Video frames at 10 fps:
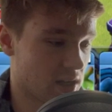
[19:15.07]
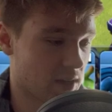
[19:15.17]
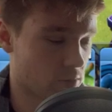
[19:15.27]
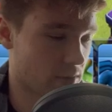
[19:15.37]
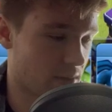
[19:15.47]

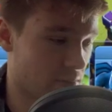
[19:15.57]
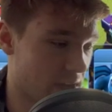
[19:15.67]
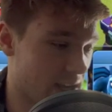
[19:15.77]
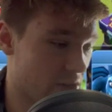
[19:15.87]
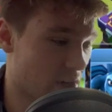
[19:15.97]
So let it
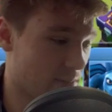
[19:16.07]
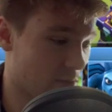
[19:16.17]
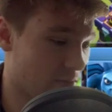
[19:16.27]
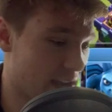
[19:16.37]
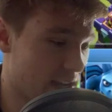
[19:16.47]
play, drop the
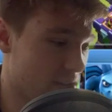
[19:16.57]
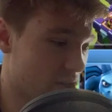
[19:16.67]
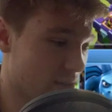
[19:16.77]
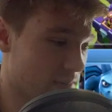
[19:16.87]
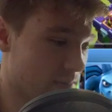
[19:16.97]

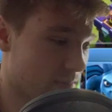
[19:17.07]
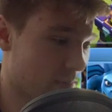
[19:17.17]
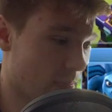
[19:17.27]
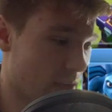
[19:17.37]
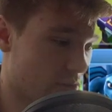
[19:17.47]
rage,
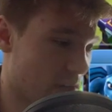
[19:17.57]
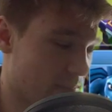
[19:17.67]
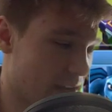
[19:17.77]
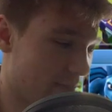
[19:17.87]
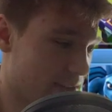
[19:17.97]
drop
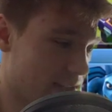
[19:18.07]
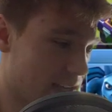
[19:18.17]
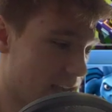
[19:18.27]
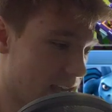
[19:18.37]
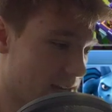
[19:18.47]
the invis
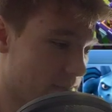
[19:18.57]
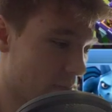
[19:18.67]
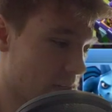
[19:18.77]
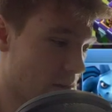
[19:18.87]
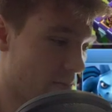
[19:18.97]
again.
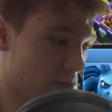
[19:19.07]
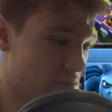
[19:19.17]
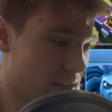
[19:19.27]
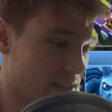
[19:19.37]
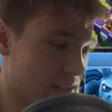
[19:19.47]
We do
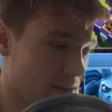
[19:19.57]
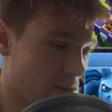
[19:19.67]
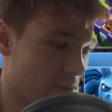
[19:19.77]
make the town hall